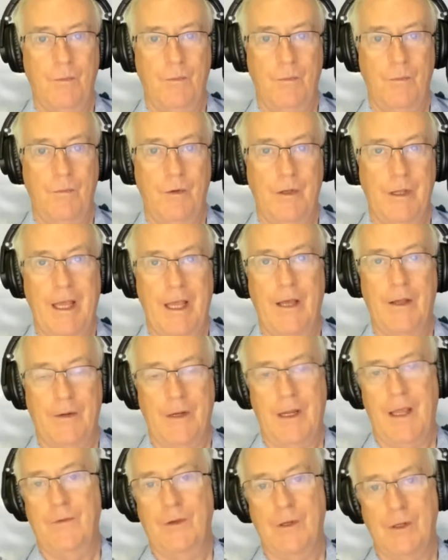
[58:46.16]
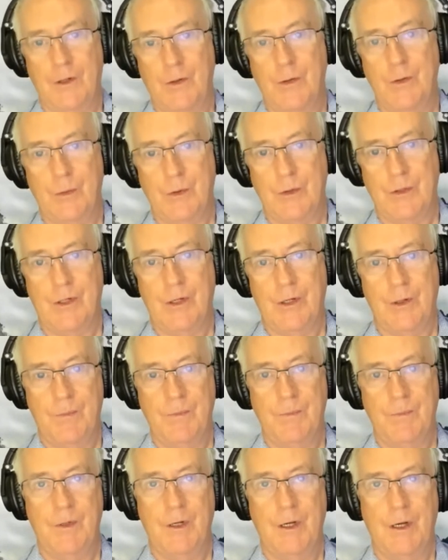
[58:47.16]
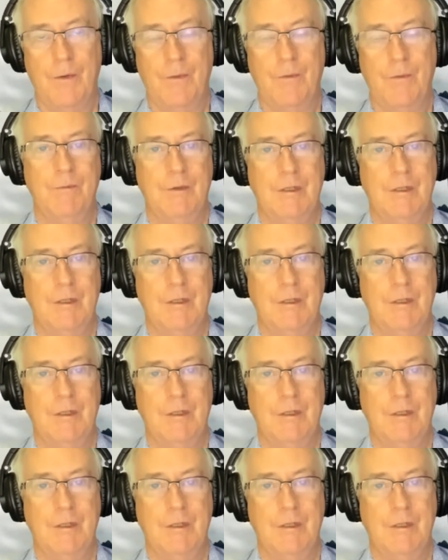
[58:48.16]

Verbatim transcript: without having to do its own, you know,